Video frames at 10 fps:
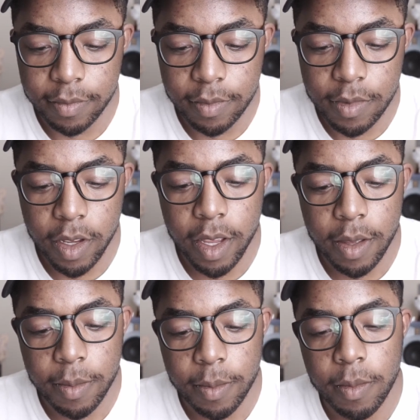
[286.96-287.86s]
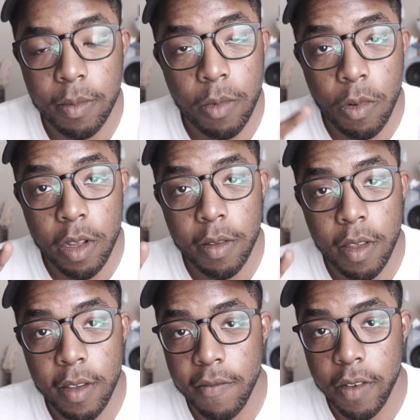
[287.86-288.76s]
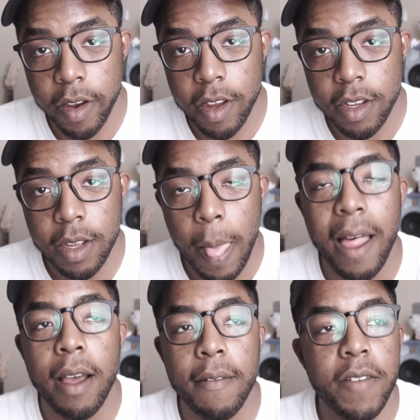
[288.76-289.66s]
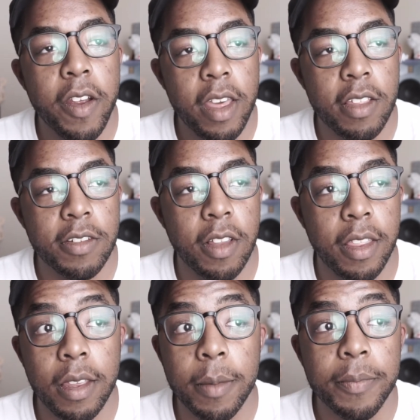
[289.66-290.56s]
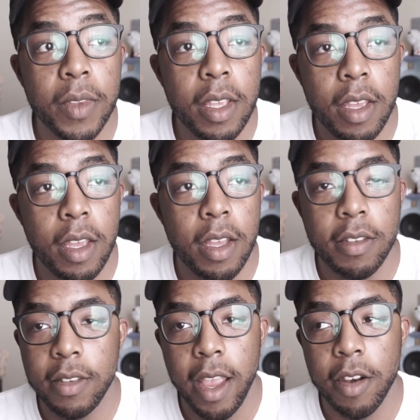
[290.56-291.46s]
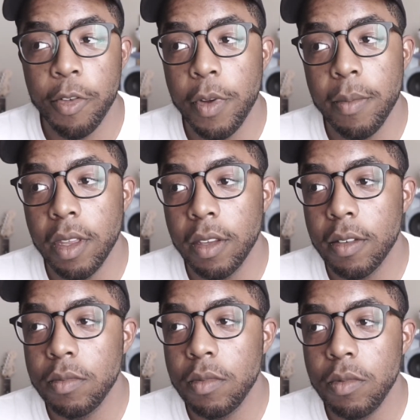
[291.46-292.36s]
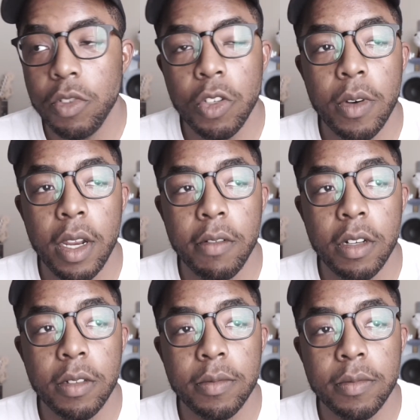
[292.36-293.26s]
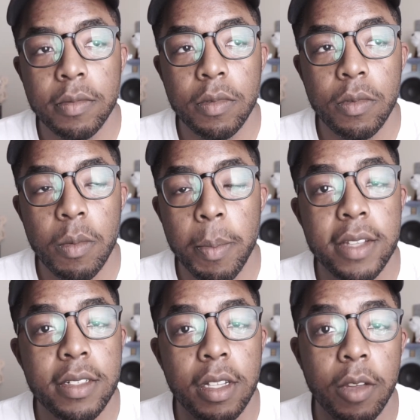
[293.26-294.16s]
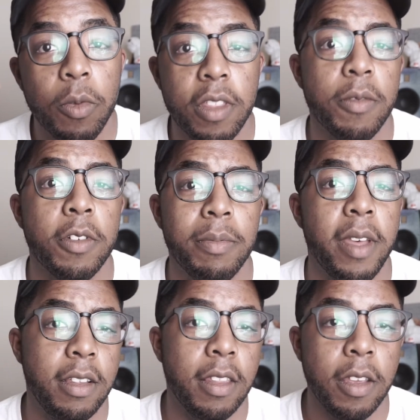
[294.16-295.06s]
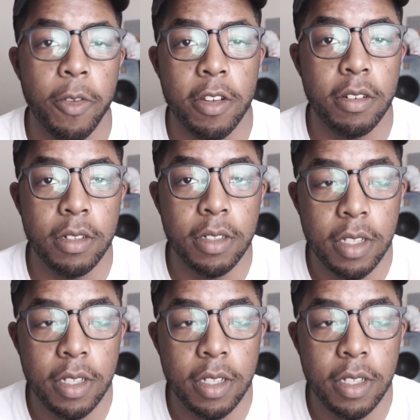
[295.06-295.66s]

So yeah, 1, variations on the theme. Standard remix. Do whatever, basically with respect to the original.